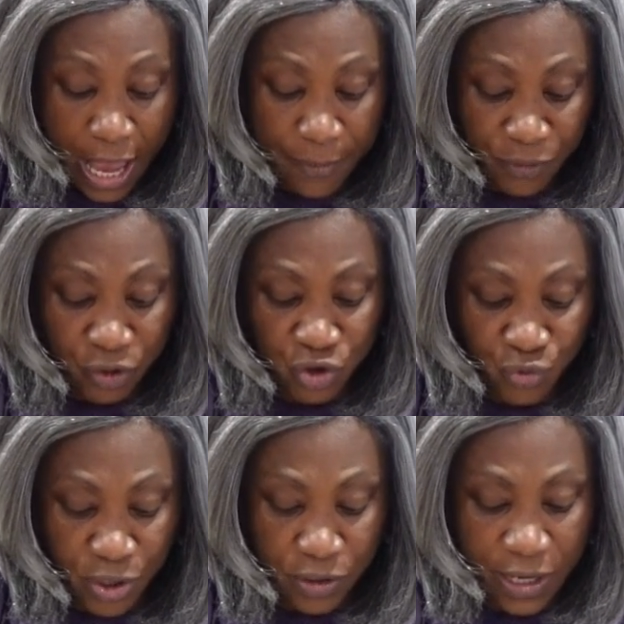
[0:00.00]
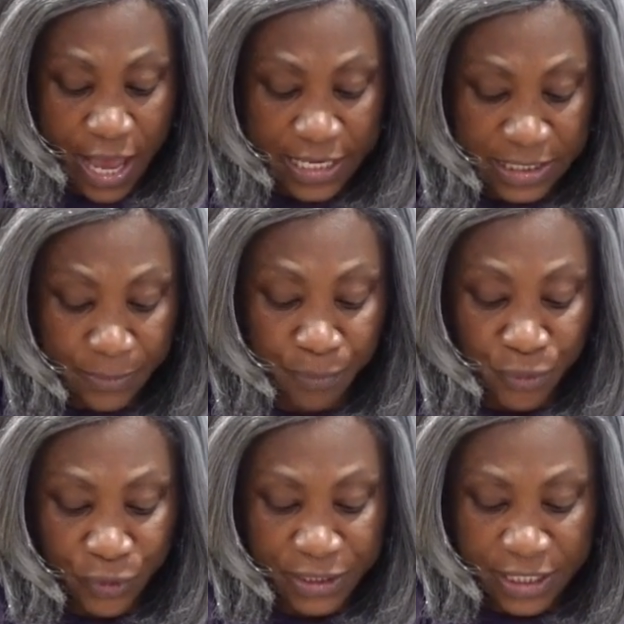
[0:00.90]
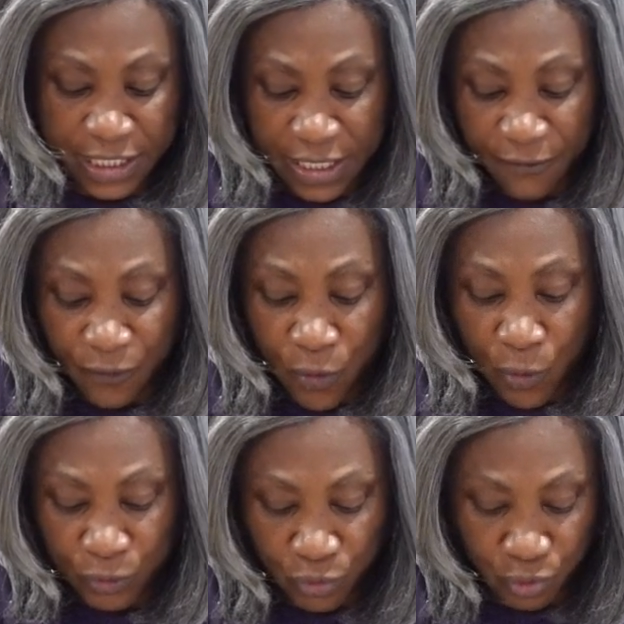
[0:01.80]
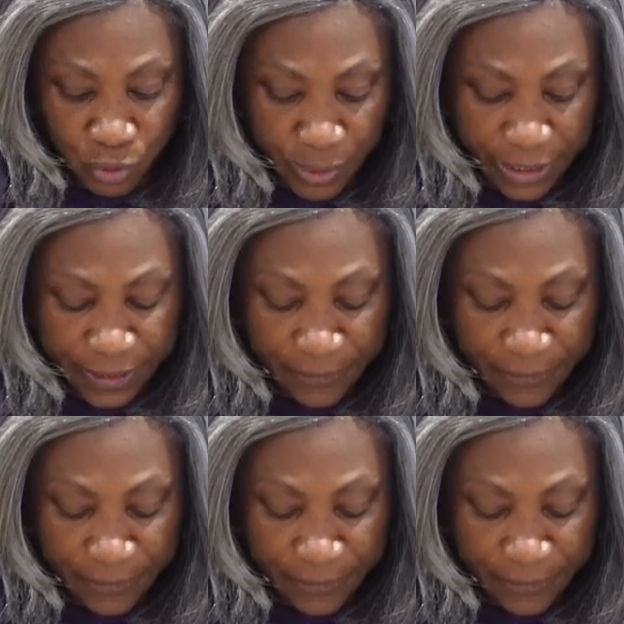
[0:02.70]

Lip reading: I'm just showing you guys the process of how to do it.